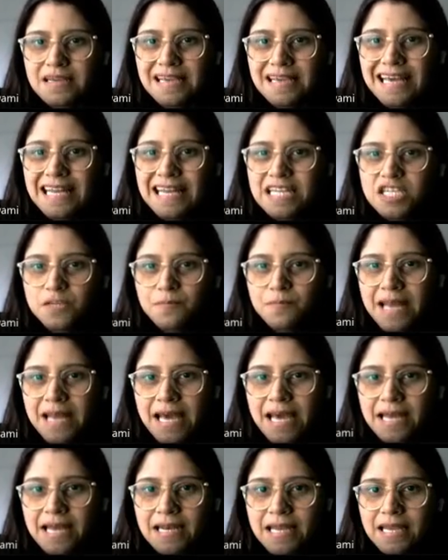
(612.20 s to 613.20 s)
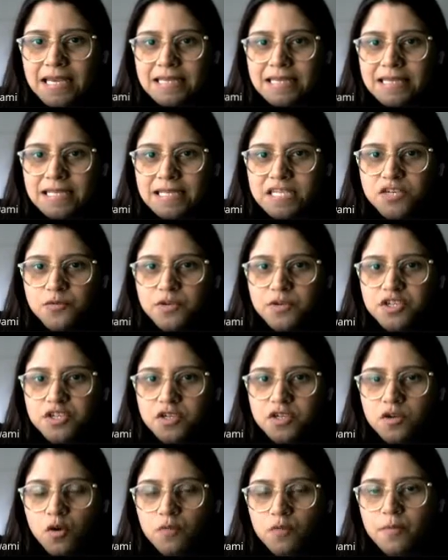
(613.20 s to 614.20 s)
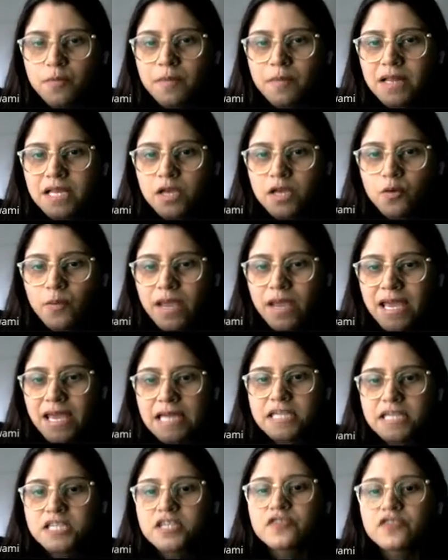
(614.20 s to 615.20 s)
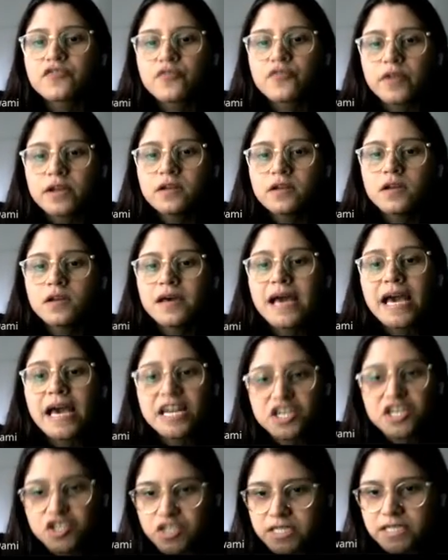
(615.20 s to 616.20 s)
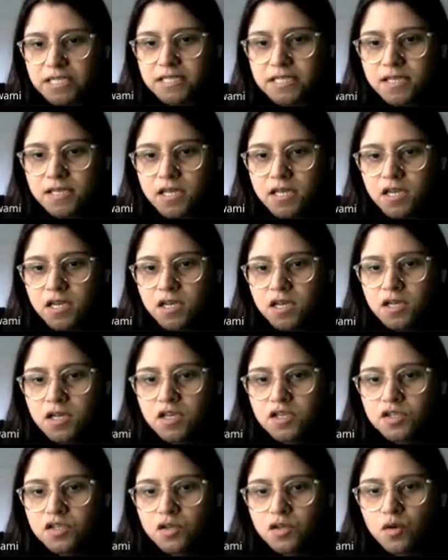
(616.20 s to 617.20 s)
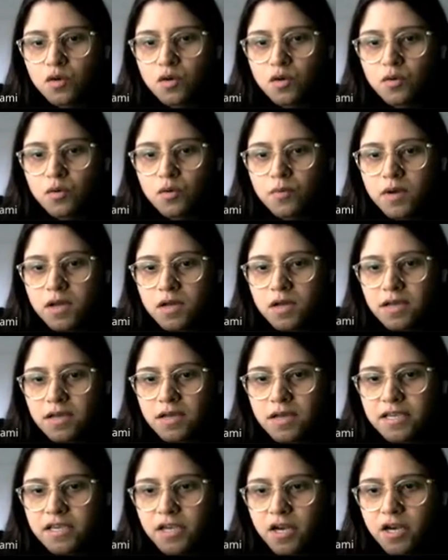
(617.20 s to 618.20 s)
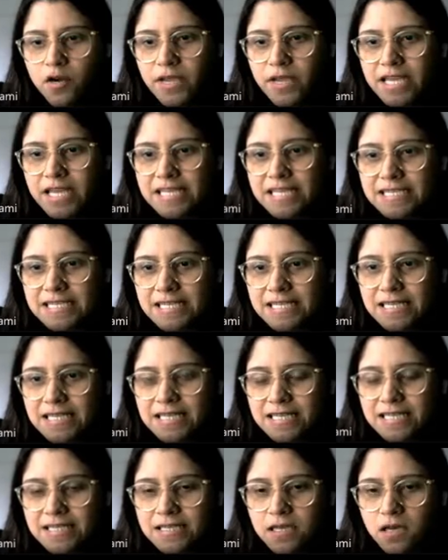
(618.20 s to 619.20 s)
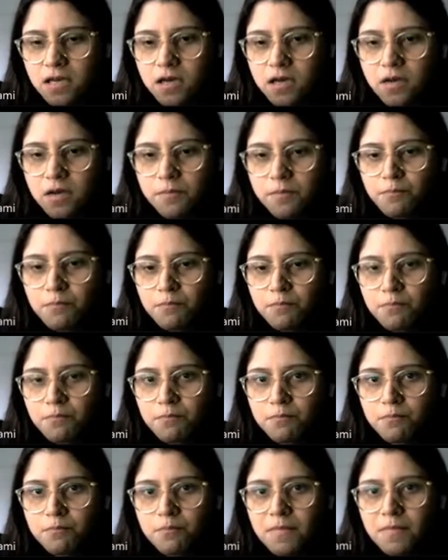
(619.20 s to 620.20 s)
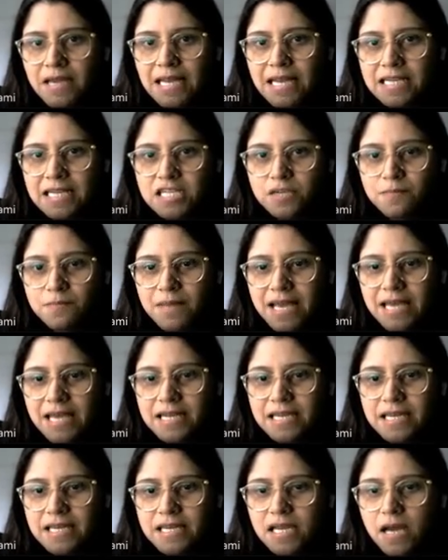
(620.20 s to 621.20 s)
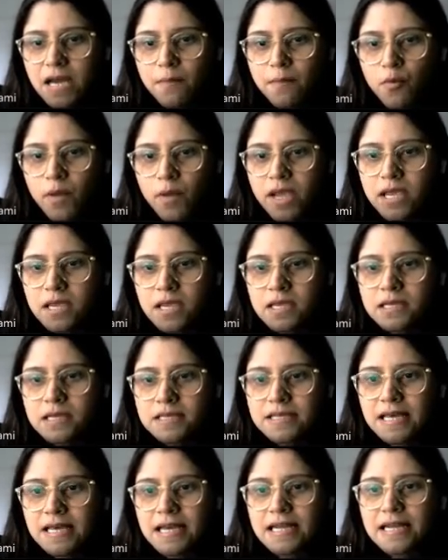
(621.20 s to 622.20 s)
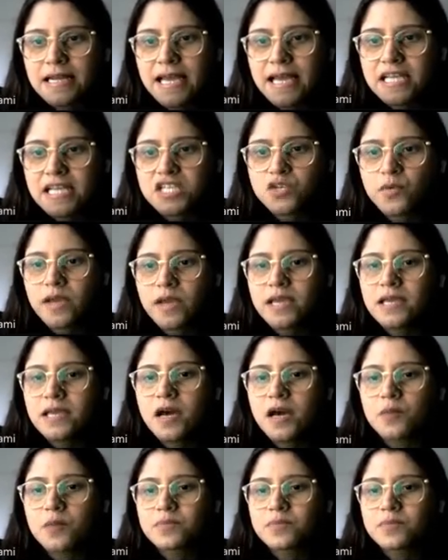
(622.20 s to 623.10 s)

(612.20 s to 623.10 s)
galactic plan, like this region of the Milky Way at different energies. So here we can see this galactic plan in gamma ray, then in X-ray,